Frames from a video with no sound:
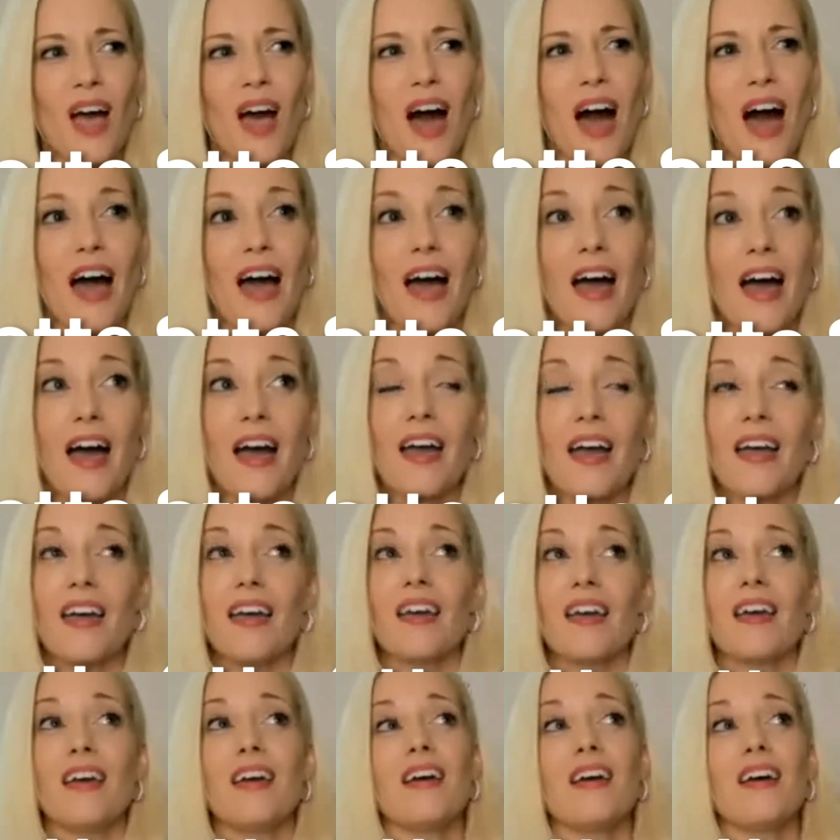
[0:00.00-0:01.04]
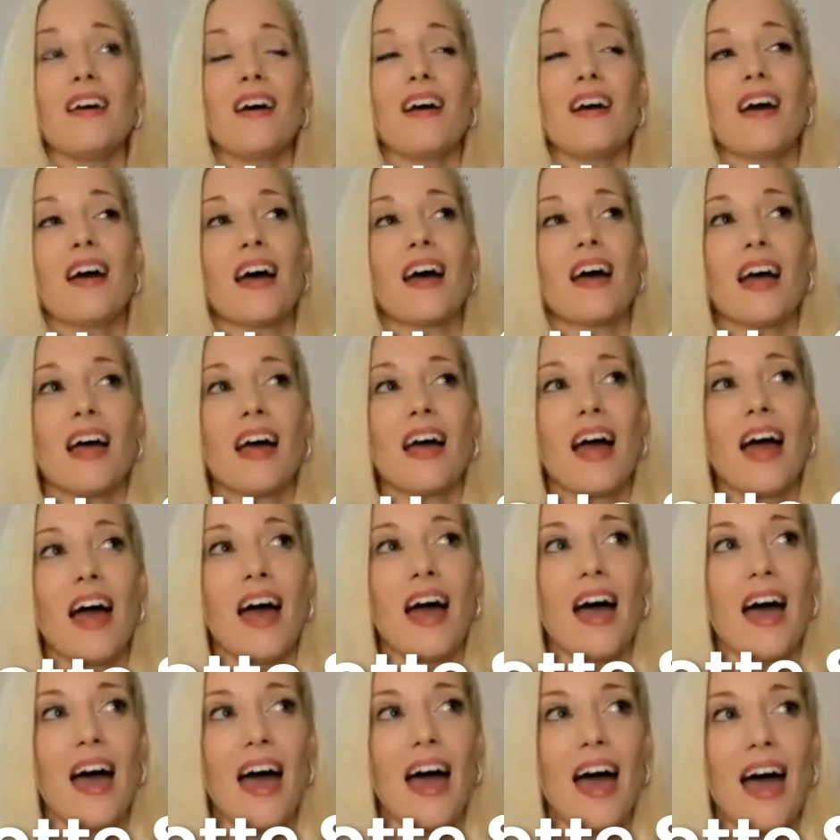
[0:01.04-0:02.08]
I
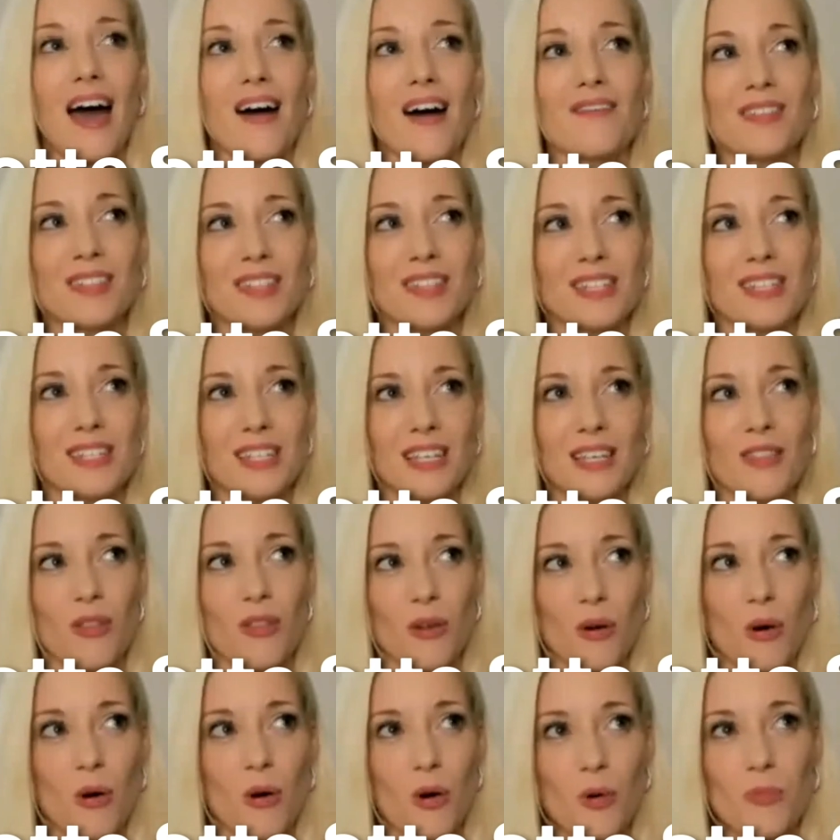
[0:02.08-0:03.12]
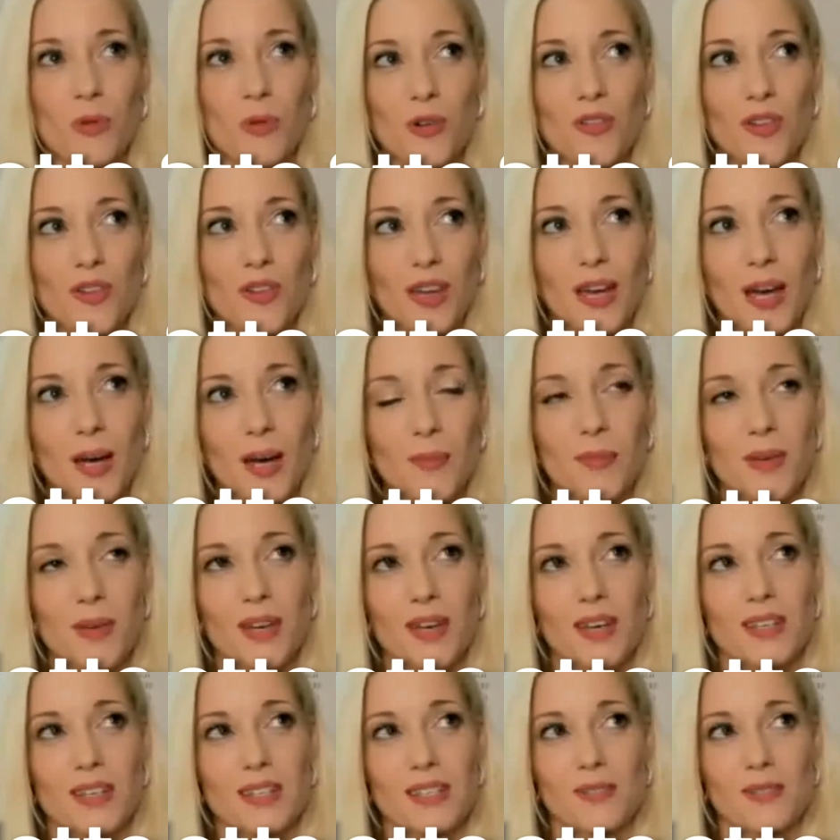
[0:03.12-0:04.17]
haven't seen the whole movie yet
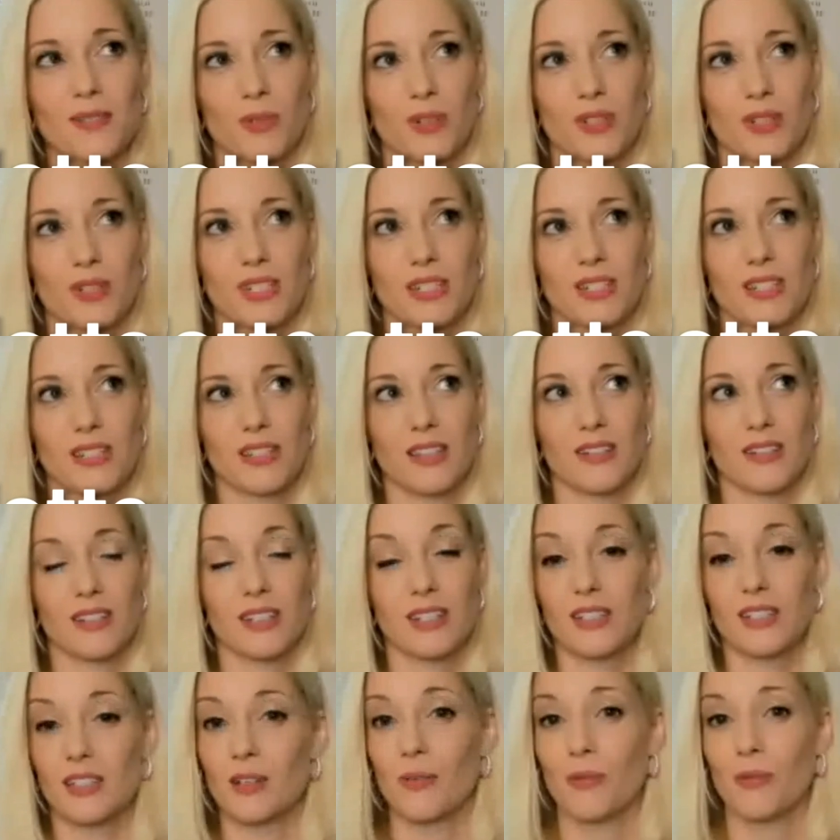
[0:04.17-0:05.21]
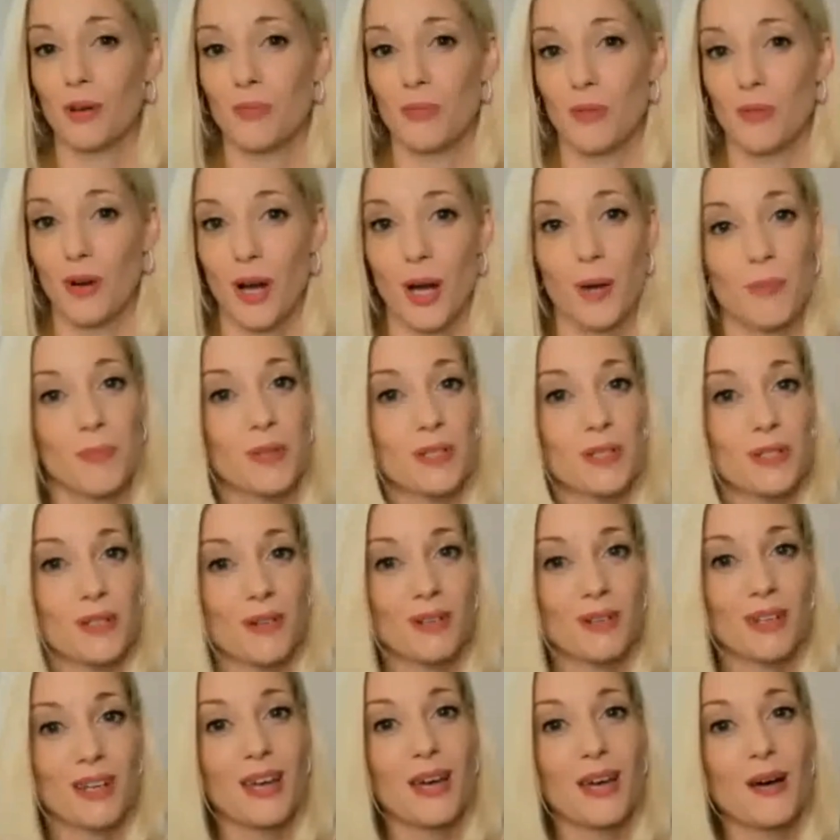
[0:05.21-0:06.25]
because we're, there's still one more
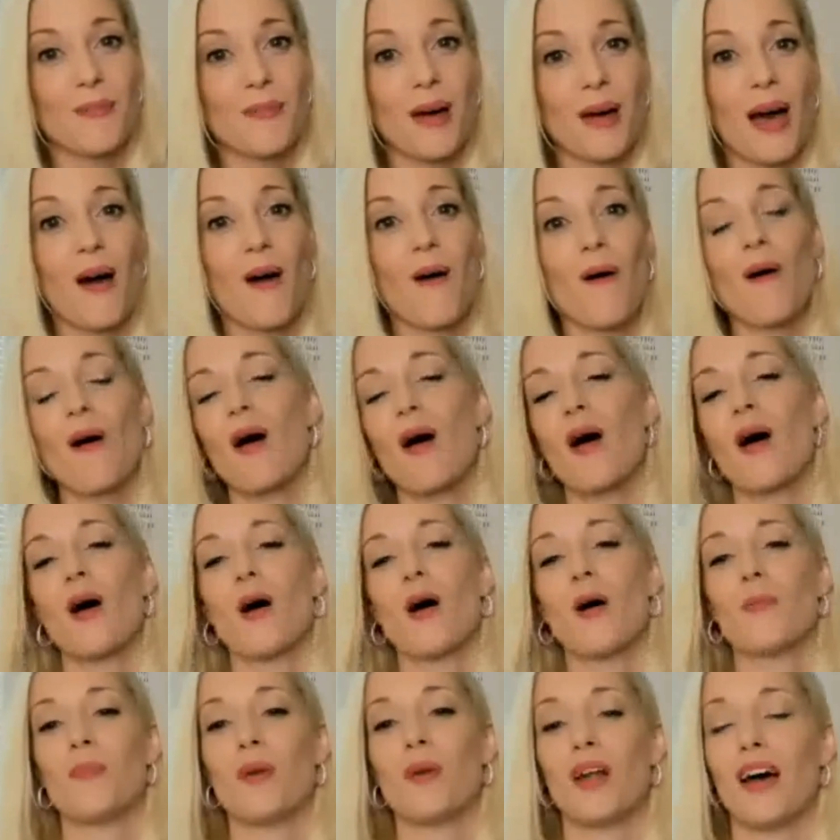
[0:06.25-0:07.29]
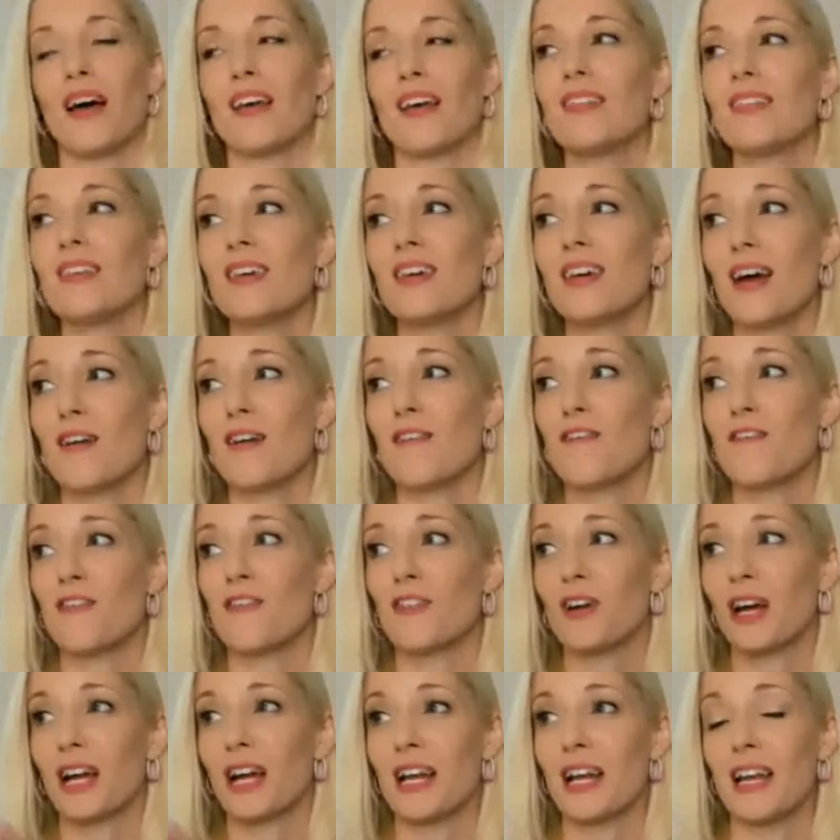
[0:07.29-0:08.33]
episode to come out, but I think I
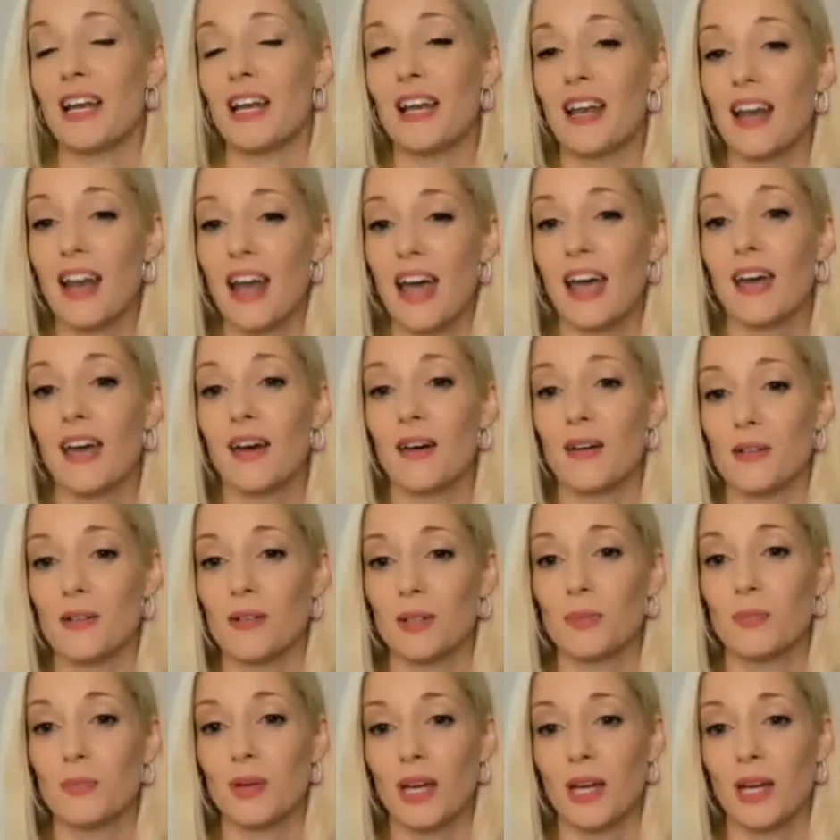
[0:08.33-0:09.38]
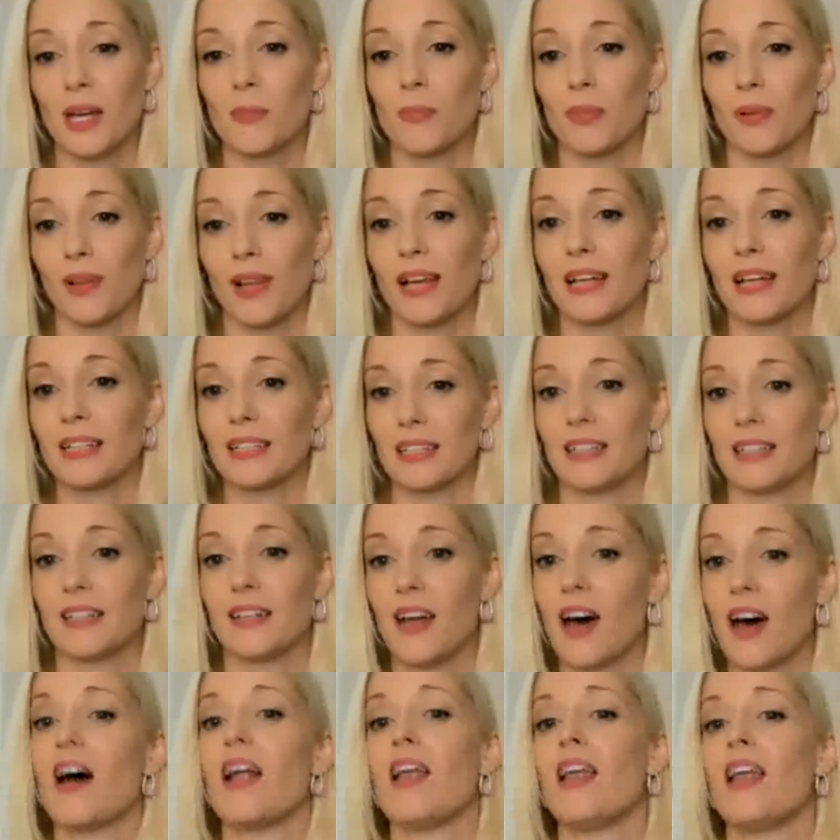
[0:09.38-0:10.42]
friggin' nailed being a blinded
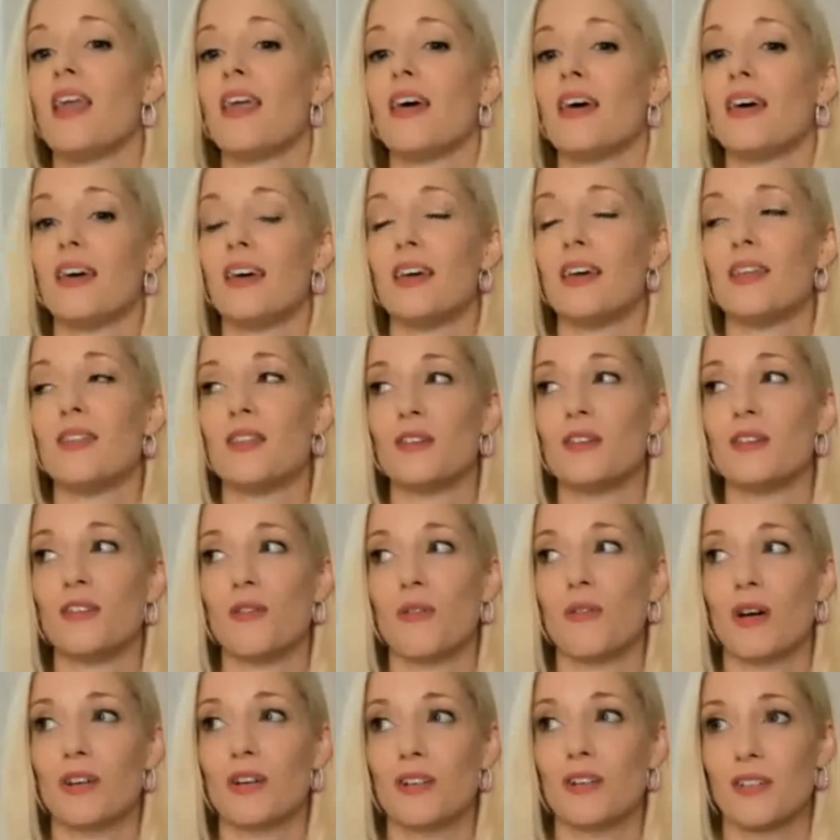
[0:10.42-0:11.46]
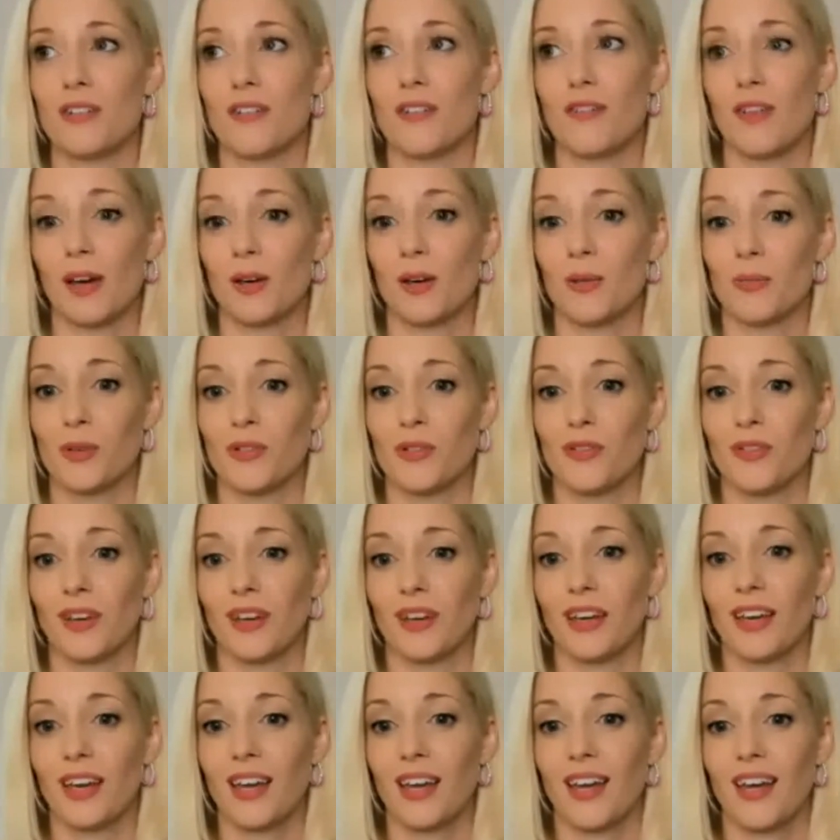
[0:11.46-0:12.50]
nun in the new Under the Veil
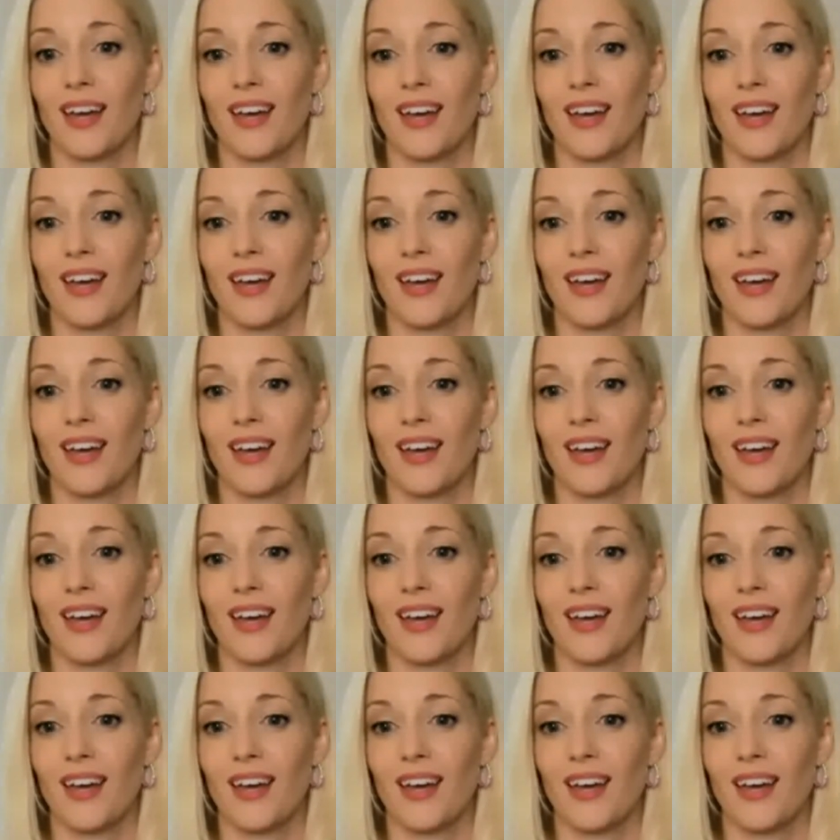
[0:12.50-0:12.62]
movie.